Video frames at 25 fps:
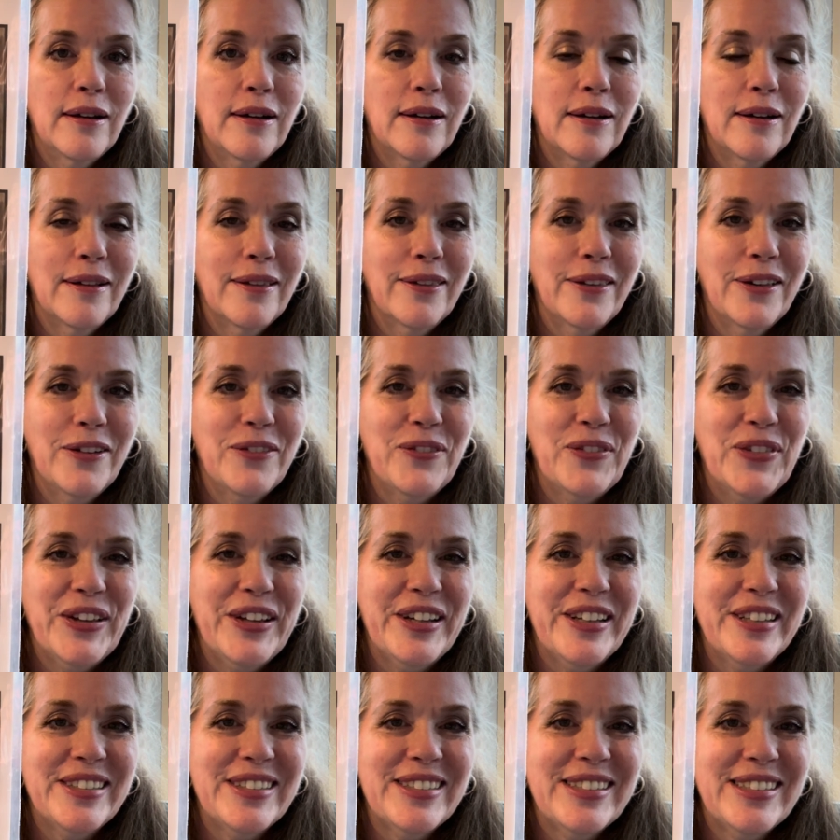I love
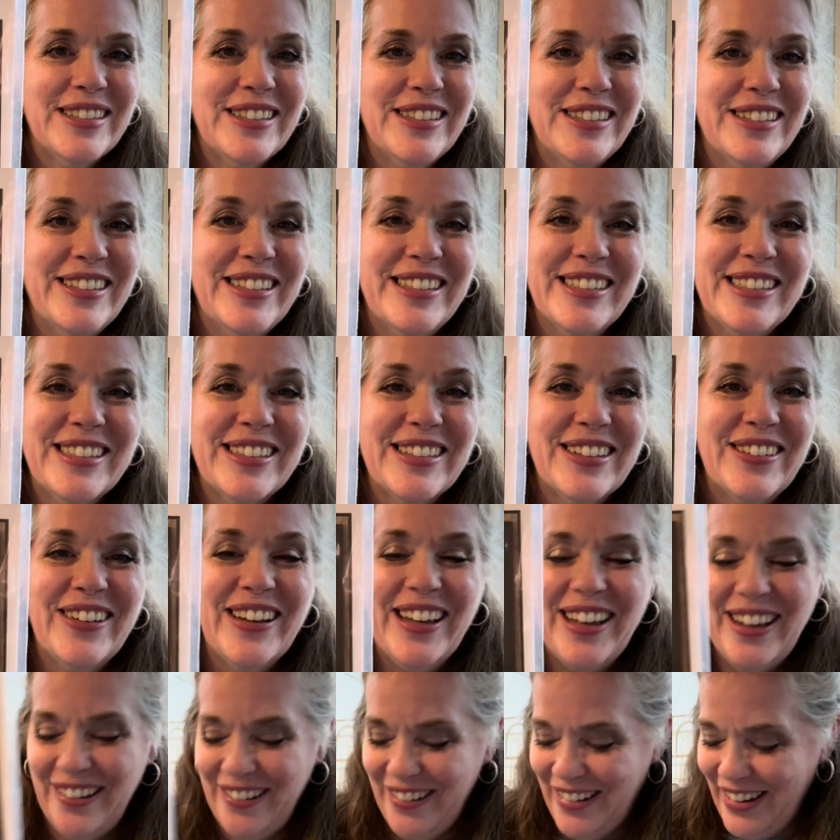this. It's so
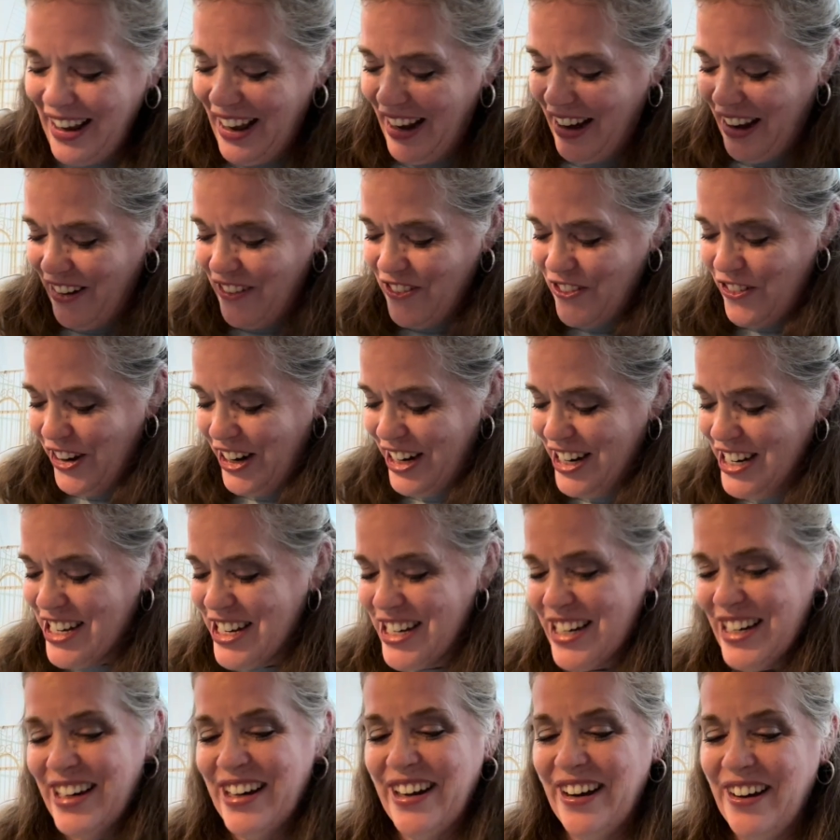cute. And I finished
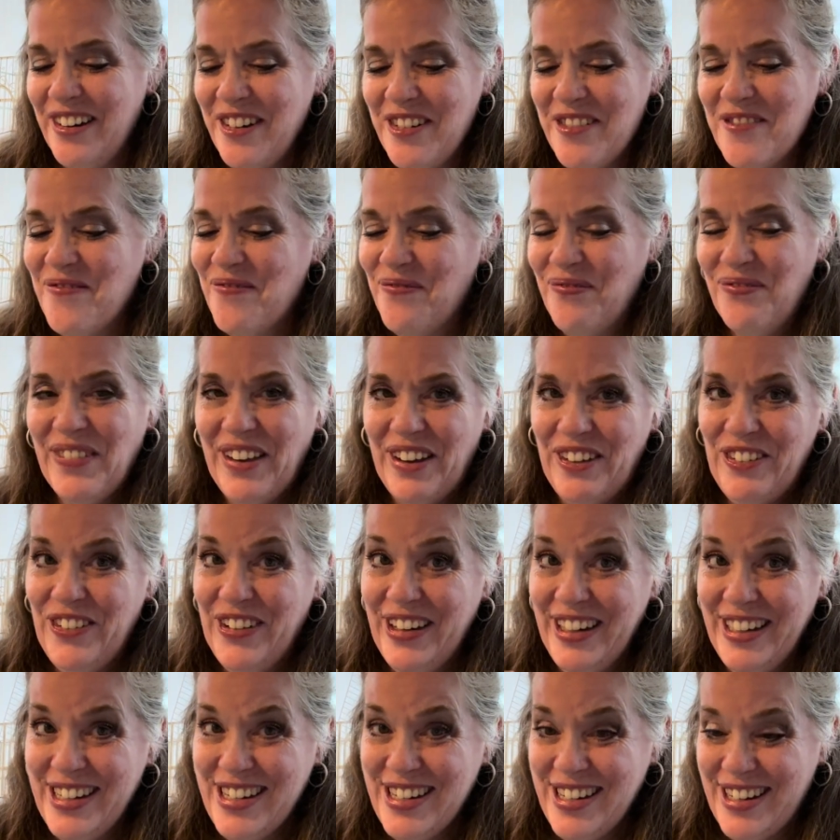it up. I
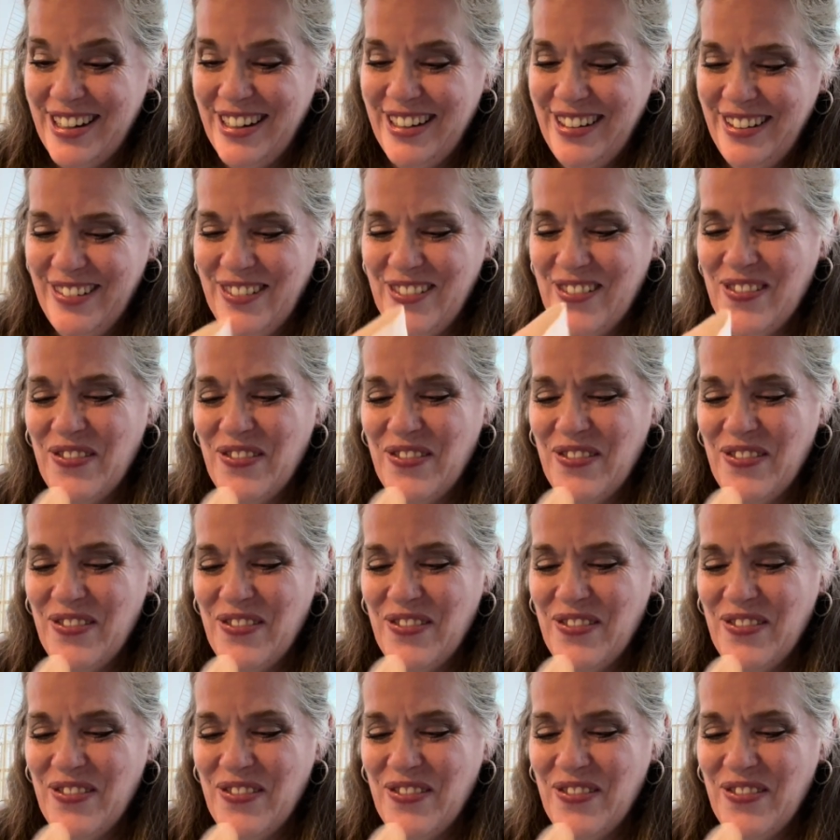finished it.